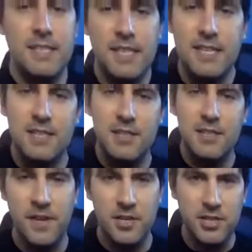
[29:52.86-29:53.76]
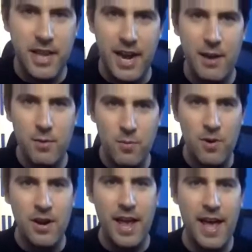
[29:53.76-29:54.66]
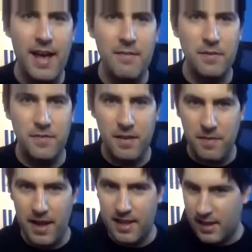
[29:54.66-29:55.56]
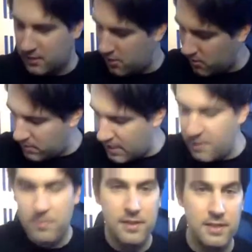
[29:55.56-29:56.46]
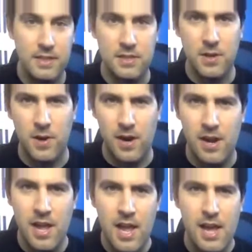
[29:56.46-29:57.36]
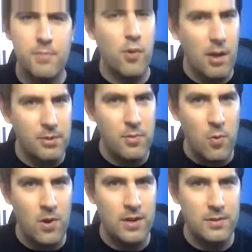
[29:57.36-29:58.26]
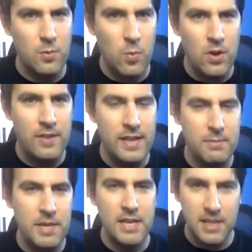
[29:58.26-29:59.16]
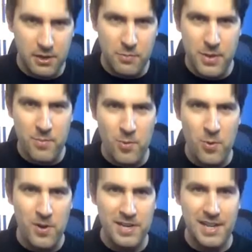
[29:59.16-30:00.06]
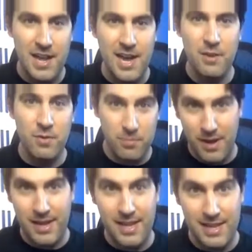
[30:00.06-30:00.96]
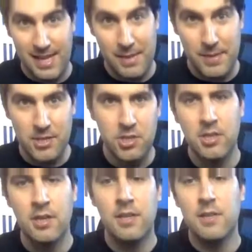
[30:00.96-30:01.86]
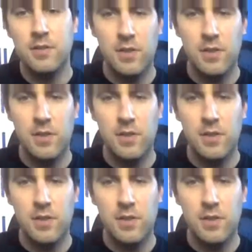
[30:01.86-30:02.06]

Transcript: Is this the finish that I would want to have if I got to keep this guitar? I'd probably want one that'd be a little bit more in line with my image,